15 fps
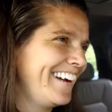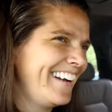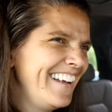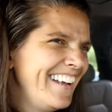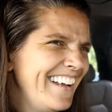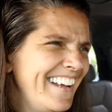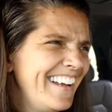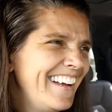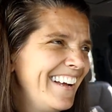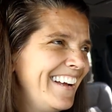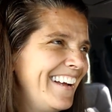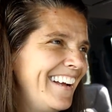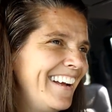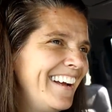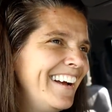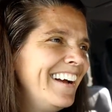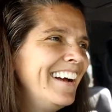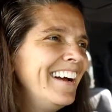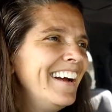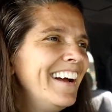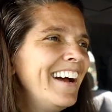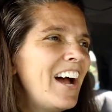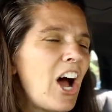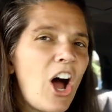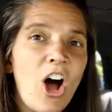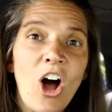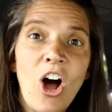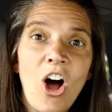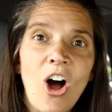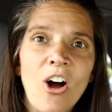No, know. It'd be nice to put the blanket down on it
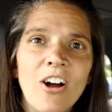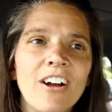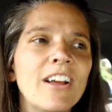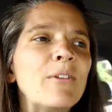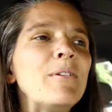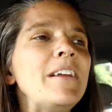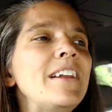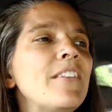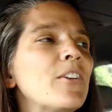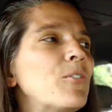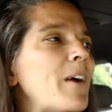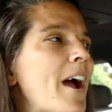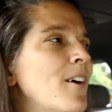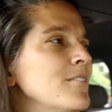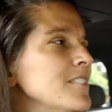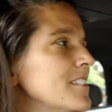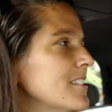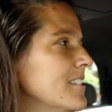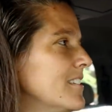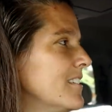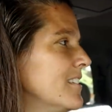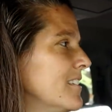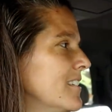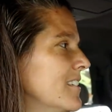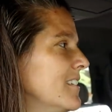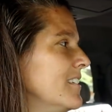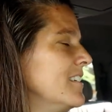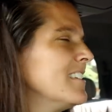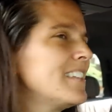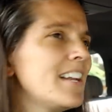right there. Can we eat on the ground?
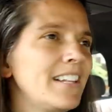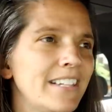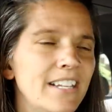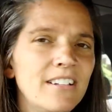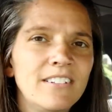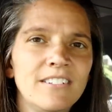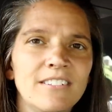Is that illegal?